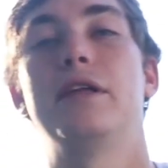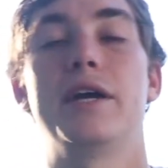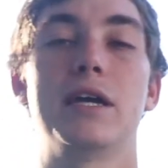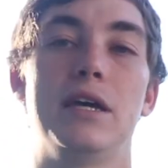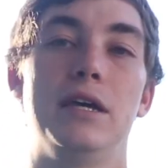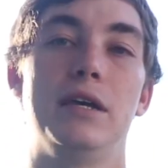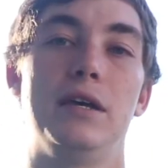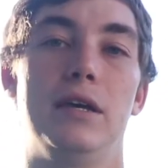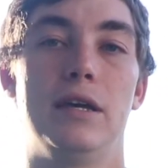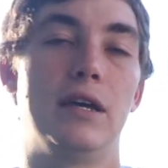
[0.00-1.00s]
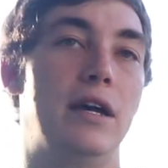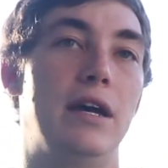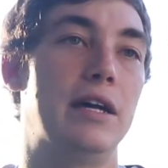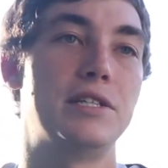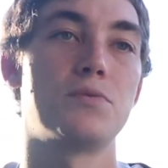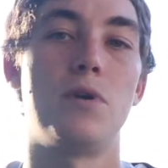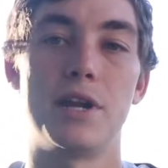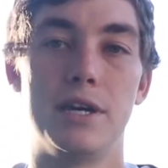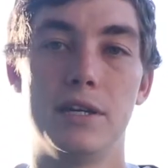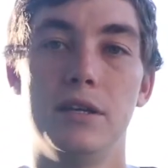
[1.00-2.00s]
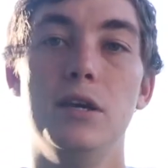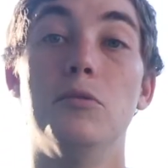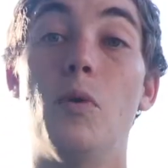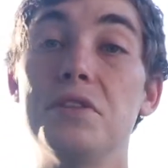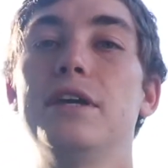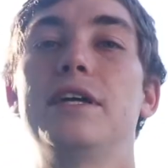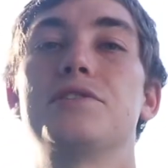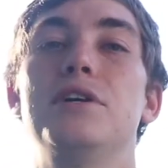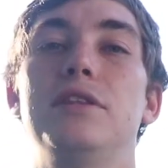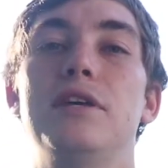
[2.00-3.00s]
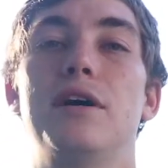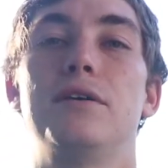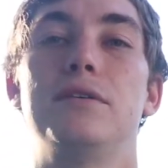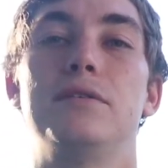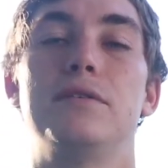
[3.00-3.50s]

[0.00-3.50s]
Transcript: Like, I just want to... One thing that's good, though,